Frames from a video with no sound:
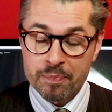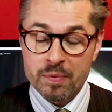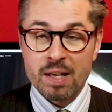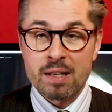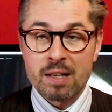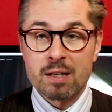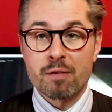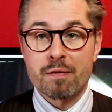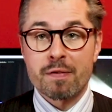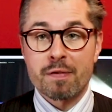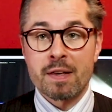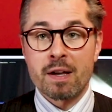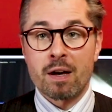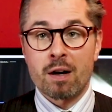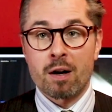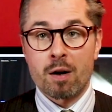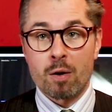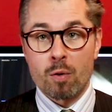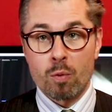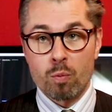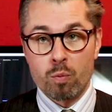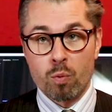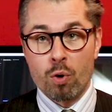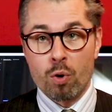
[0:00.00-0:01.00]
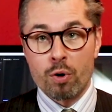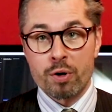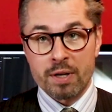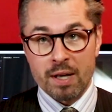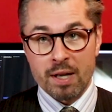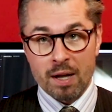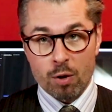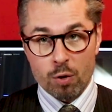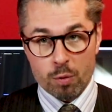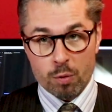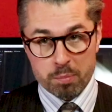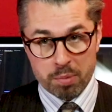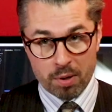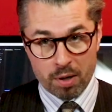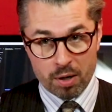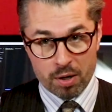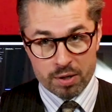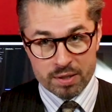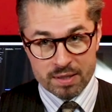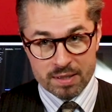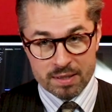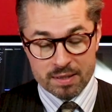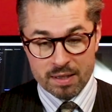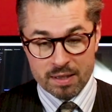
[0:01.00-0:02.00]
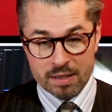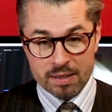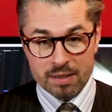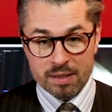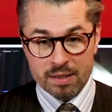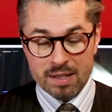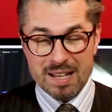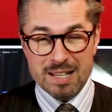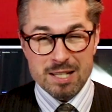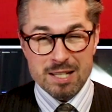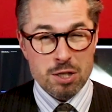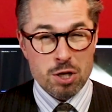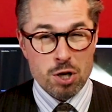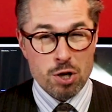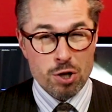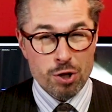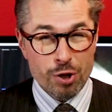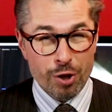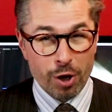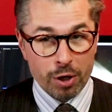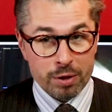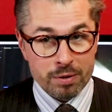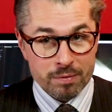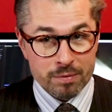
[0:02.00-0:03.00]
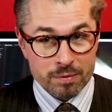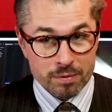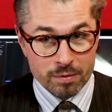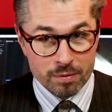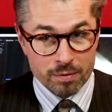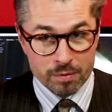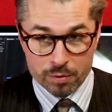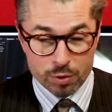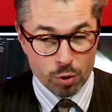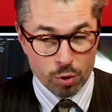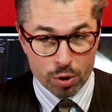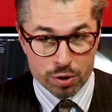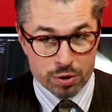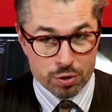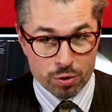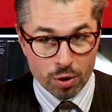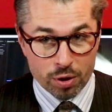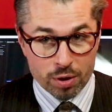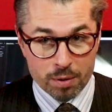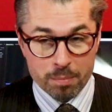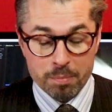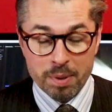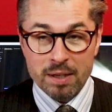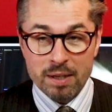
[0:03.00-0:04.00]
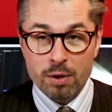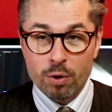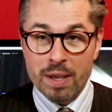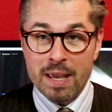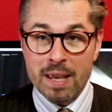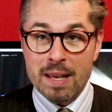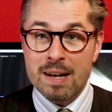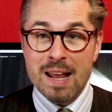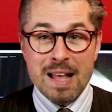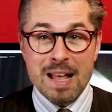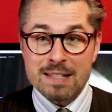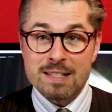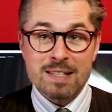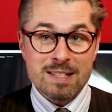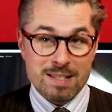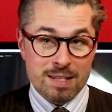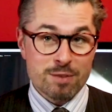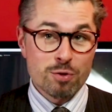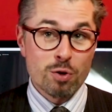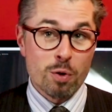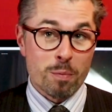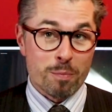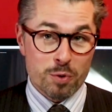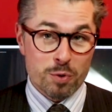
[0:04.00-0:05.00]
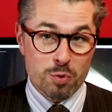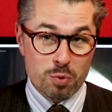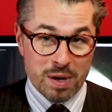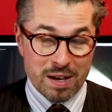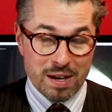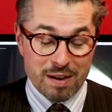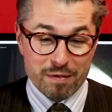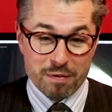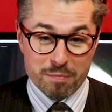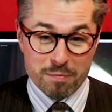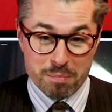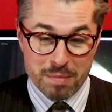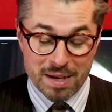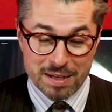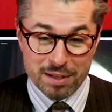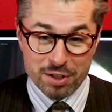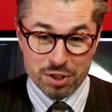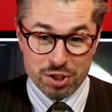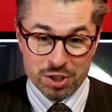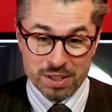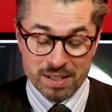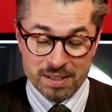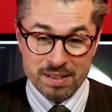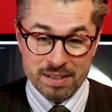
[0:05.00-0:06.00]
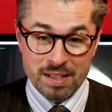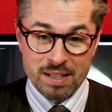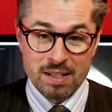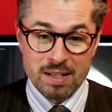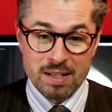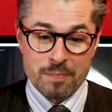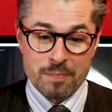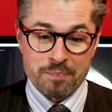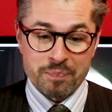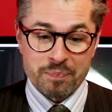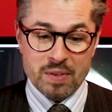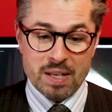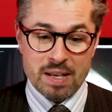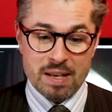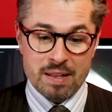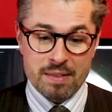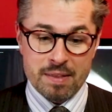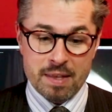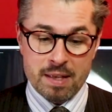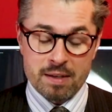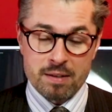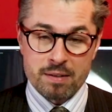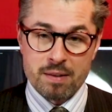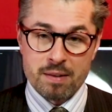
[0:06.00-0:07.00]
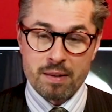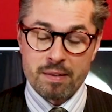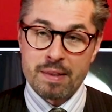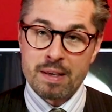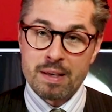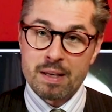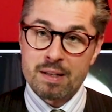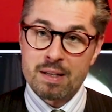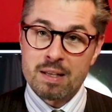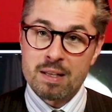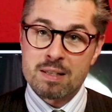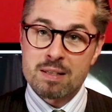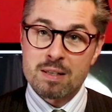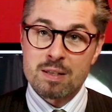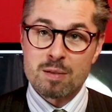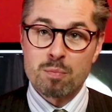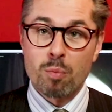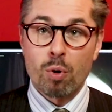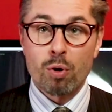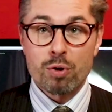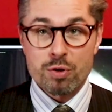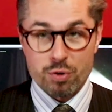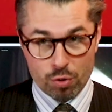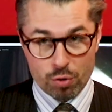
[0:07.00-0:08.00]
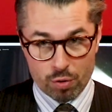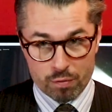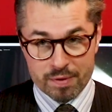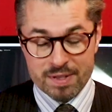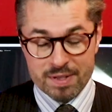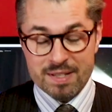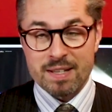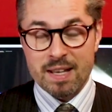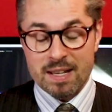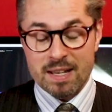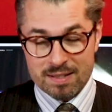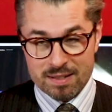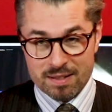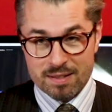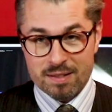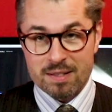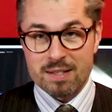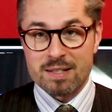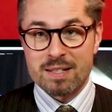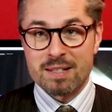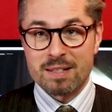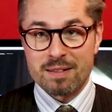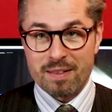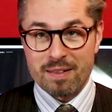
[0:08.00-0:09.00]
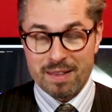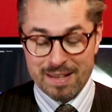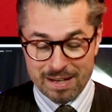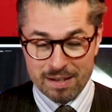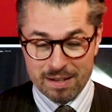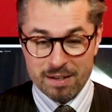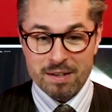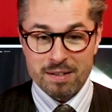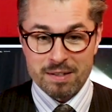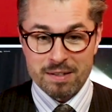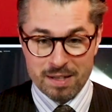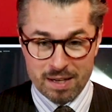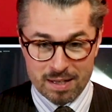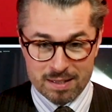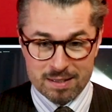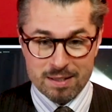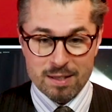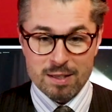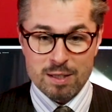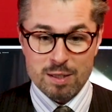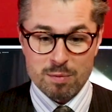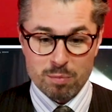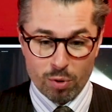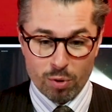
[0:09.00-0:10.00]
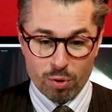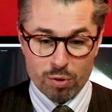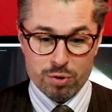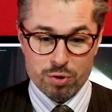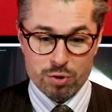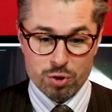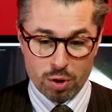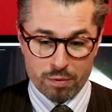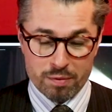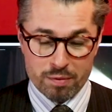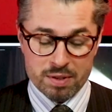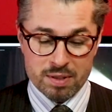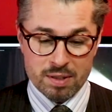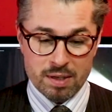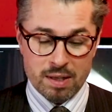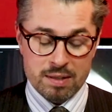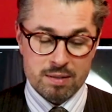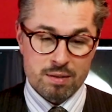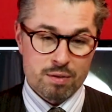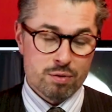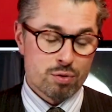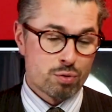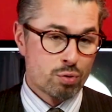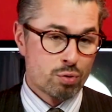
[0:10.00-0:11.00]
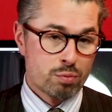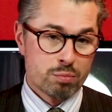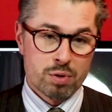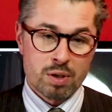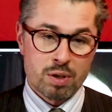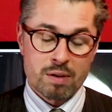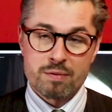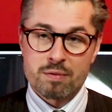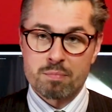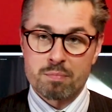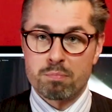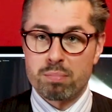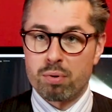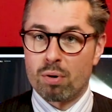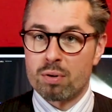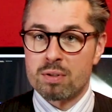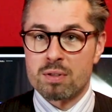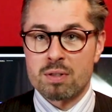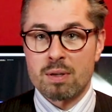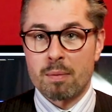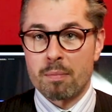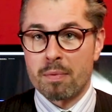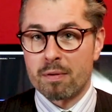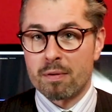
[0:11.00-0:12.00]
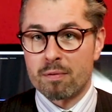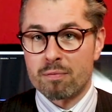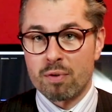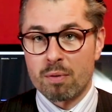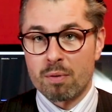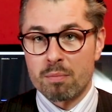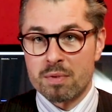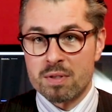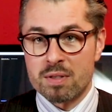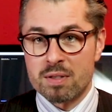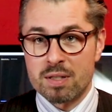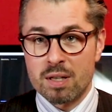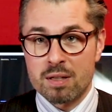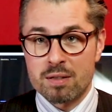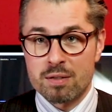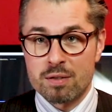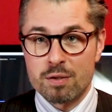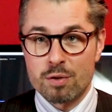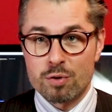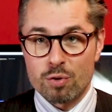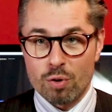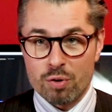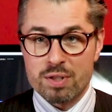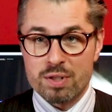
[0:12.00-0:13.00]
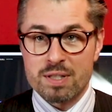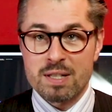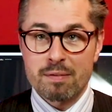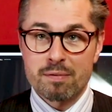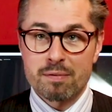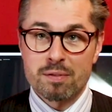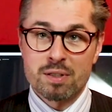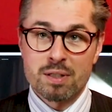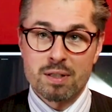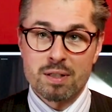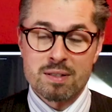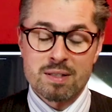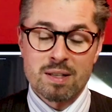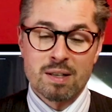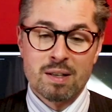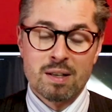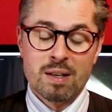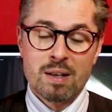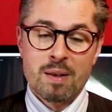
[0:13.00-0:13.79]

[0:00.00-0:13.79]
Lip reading: And if there are worn out parts, then it is not new old stock. But okay, let's assume you have managed it. And then the thing needs a small service. Yes, the thing needs a small service. Let's assume you have bought something from the 60s or 70s.